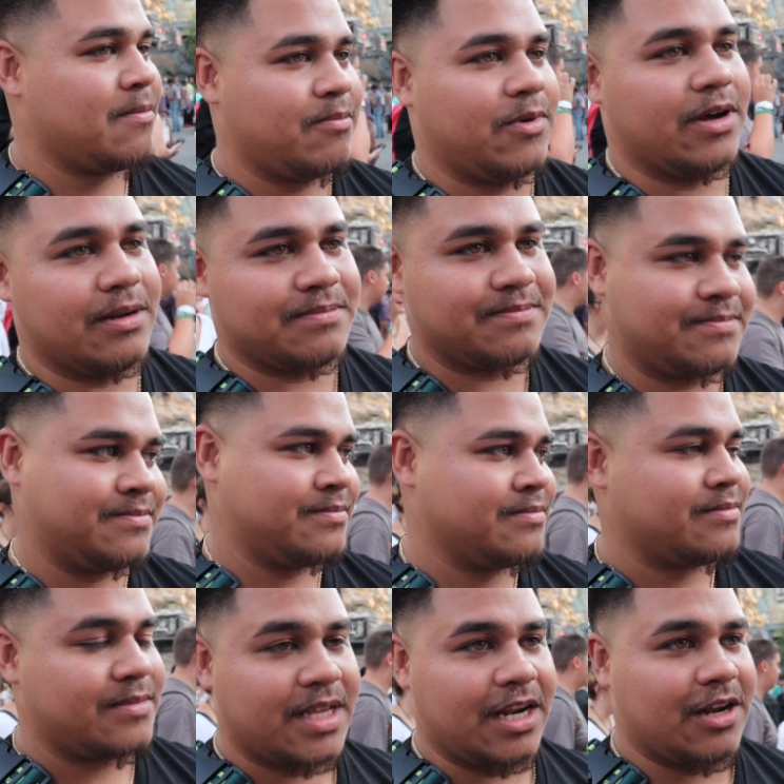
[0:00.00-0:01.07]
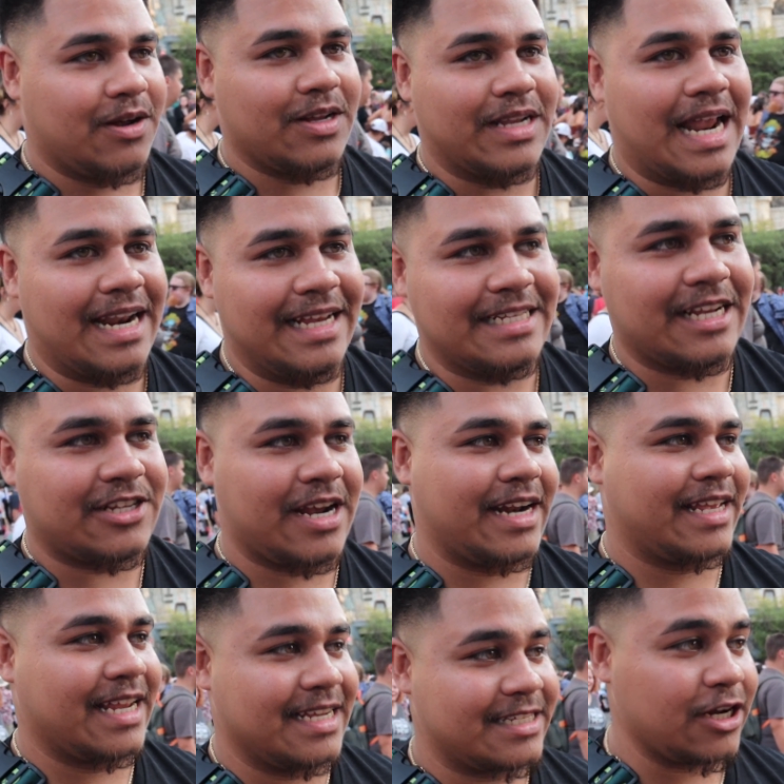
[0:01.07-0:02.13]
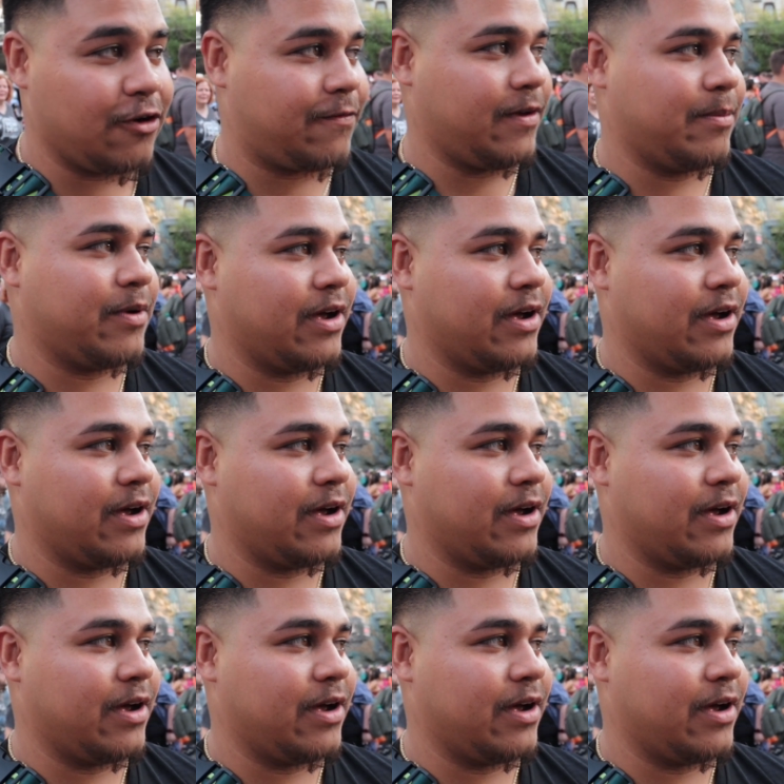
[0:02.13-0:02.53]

but you know, at least I tried to get a selfie,